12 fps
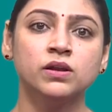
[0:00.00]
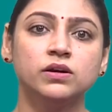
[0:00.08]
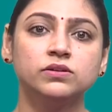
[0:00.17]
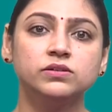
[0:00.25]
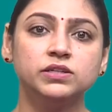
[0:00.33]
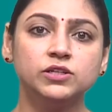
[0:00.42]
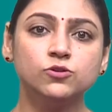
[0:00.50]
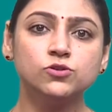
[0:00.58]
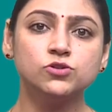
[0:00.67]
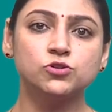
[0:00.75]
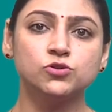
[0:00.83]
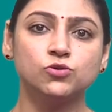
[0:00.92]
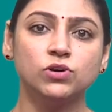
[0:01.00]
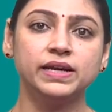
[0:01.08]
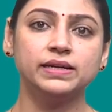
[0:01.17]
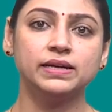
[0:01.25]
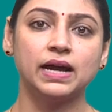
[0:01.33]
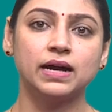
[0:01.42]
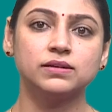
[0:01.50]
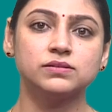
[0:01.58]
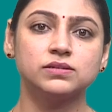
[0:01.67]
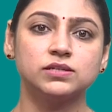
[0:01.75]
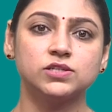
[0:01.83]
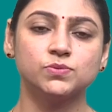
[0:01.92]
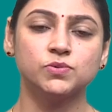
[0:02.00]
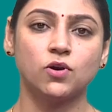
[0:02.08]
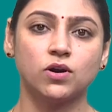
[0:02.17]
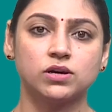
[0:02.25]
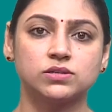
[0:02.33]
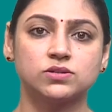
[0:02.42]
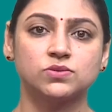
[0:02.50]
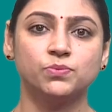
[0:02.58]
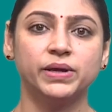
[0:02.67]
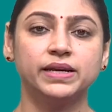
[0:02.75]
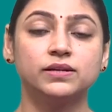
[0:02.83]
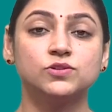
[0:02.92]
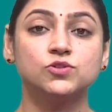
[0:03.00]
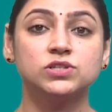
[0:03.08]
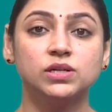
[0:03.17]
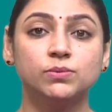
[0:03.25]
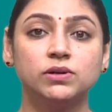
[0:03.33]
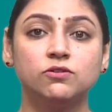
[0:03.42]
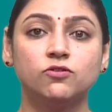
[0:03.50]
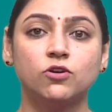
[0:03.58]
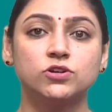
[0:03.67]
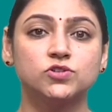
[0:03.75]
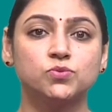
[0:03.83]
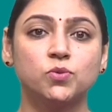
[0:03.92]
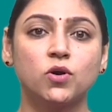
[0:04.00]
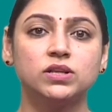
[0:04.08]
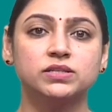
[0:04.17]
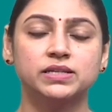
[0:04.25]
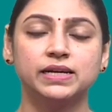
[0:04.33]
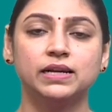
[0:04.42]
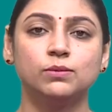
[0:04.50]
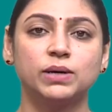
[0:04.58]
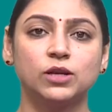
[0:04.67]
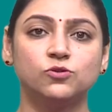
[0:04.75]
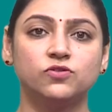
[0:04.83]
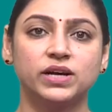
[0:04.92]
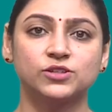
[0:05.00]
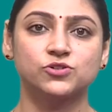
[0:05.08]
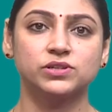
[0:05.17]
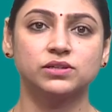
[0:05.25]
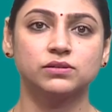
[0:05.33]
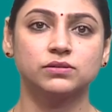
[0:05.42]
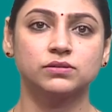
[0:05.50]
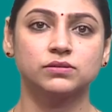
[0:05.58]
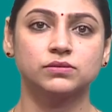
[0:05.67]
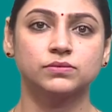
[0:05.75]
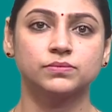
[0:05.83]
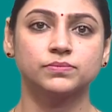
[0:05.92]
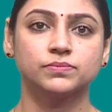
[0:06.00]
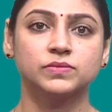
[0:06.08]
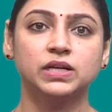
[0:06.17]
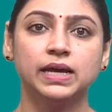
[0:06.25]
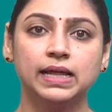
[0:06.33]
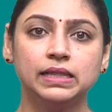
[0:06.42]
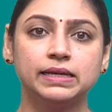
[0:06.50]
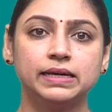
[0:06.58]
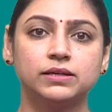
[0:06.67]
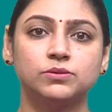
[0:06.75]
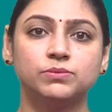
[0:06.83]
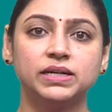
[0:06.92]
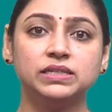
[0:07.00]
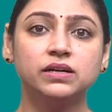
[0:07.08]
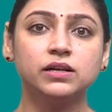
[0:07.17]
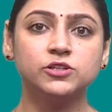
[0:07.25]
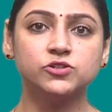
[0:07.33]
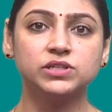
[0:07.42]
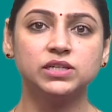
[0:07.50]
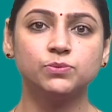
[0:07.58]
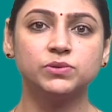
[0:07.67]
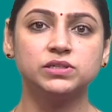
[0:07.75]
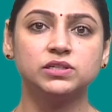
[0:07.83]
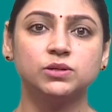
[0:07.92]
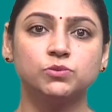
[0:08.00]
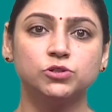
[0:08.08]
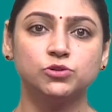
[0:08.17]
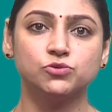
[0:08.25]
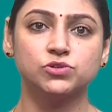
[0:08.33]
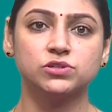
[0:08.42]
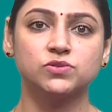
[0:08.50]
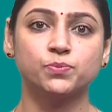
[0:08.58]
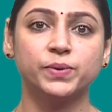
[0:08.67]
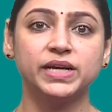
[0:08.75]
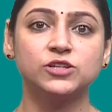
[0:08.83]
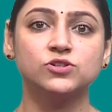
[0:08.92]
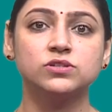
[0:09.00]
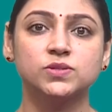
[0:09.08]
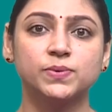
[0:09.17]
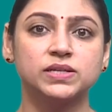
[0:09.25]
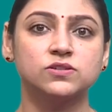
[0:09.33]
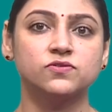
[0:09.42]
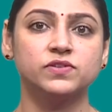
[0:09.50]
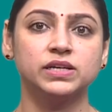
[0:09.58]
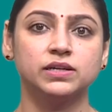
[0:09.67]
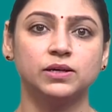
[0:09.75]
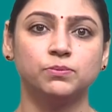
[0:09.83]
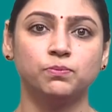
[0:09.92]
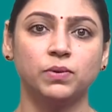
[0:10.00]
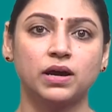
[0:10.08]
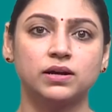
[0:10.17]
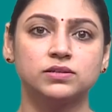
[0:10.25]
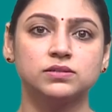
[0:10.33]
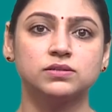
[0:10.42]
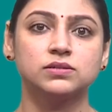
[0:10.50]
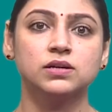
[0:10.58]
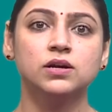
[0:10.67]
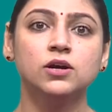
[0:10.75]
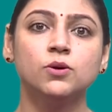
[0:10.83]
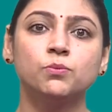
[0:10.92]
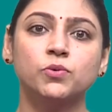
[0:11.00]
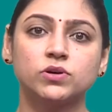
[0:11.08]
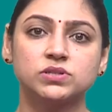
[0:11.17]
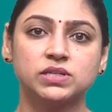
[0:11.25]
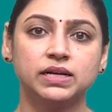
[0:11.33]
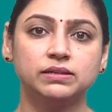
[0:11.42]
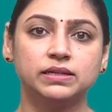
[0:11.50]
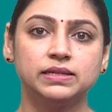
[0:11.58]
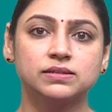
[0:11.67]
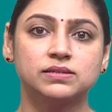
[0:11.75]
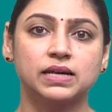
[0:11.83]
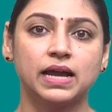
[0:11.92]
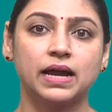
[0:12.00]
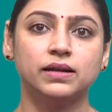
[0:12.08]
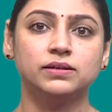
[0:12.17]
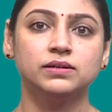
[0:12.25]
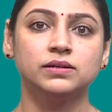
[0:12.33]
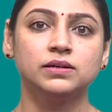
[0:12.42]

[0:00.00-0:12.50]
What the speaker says: Reduced tooling and setup cost make it suitable for small scale manufacturing. Healthcare. Medical 3D printing produces patient specific implants, prosthetics, and